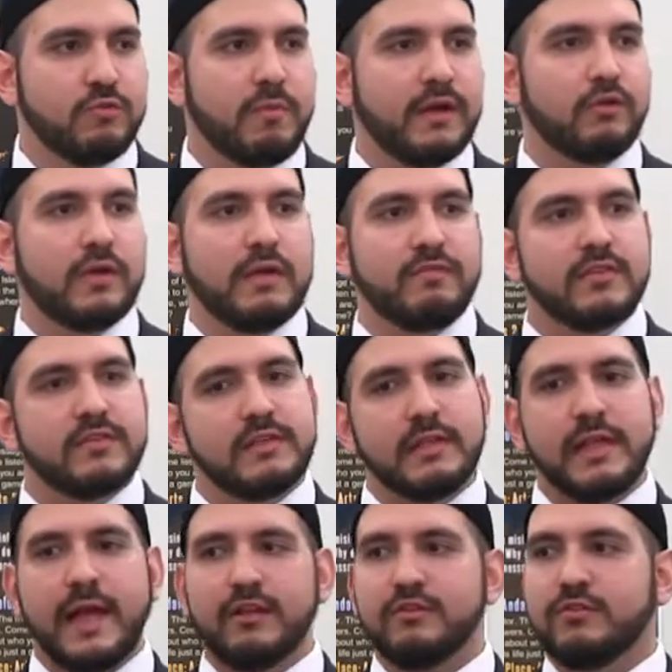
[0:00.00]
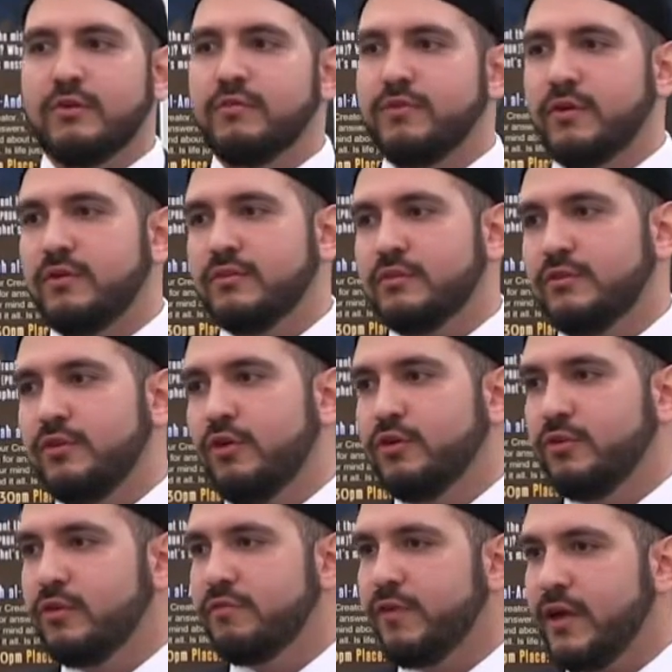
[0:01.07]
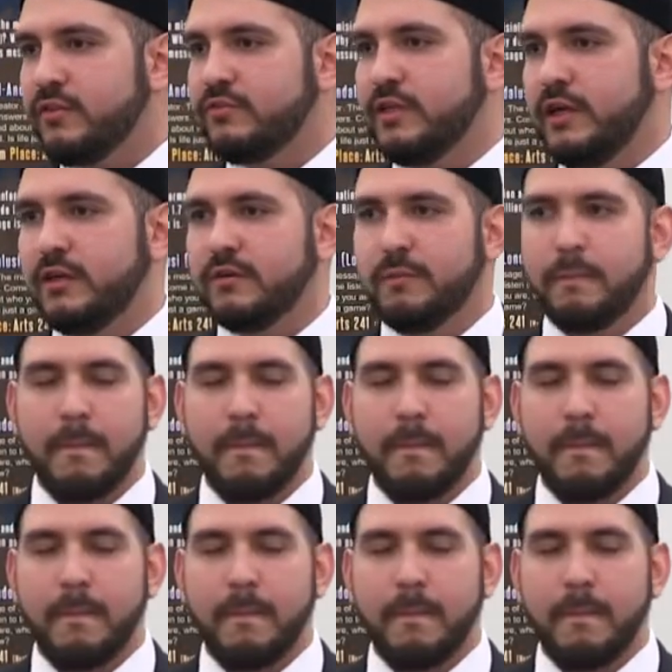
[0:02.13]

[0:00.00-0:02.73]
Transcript: You might not even see the end of your university.